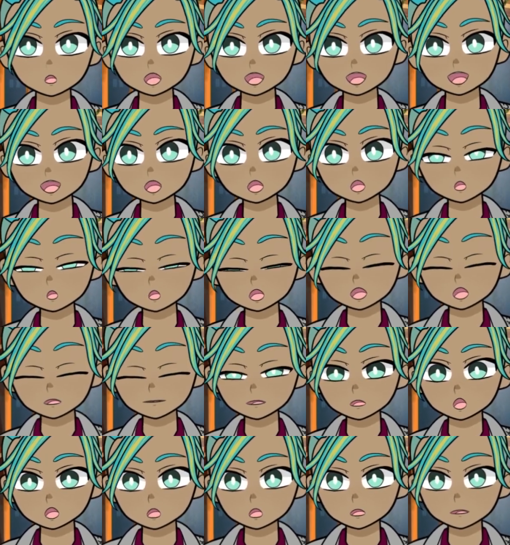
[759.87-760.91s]
and you can
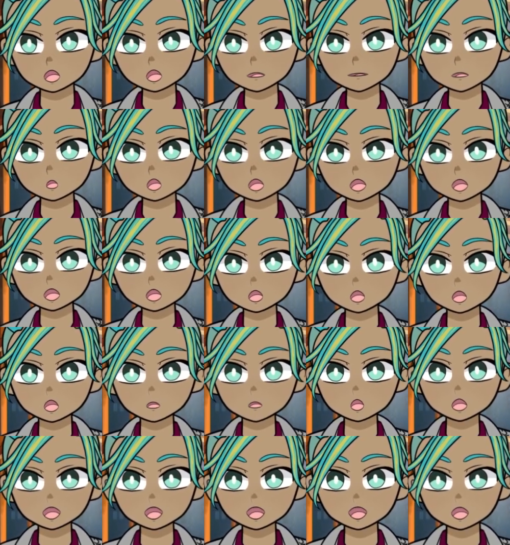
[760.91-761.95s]
run them differently in
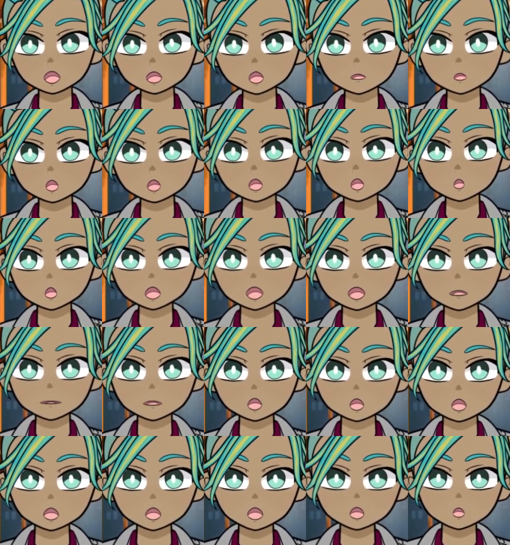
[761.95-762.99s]
combat to give them a correct
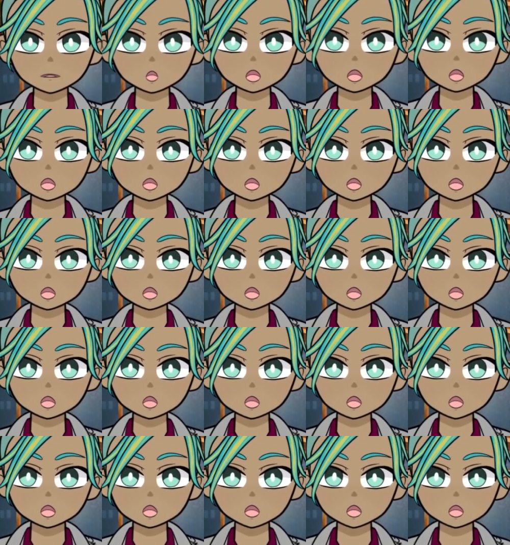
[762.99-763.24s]
vibe.